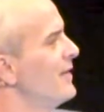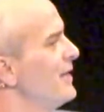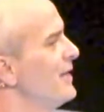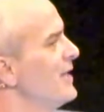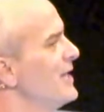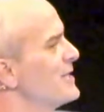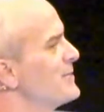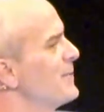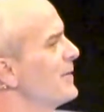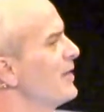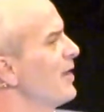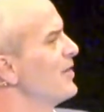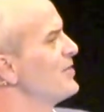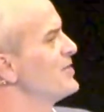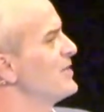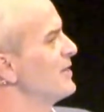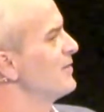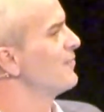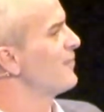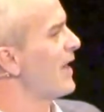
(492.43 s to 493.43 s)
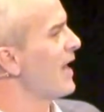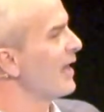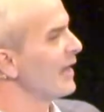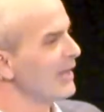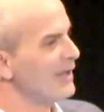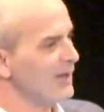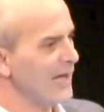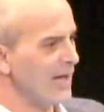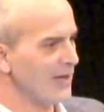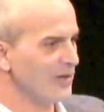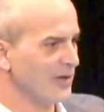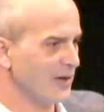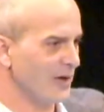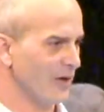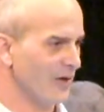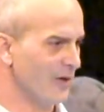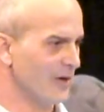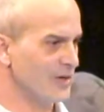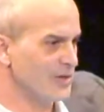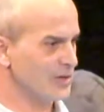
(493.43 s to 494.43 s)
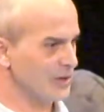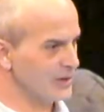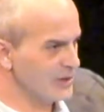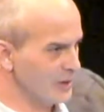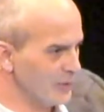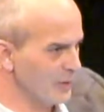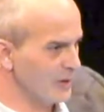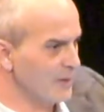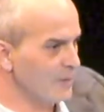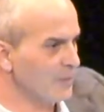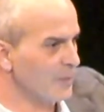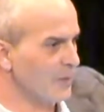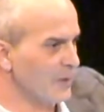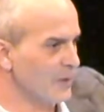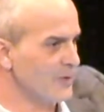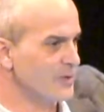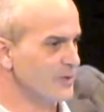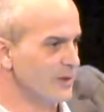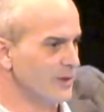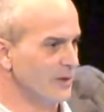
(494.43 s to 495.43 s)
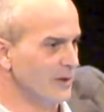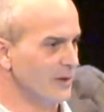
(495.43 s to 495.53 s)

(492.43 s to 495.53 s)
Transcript: It's because he had finally had the courage to do it in person.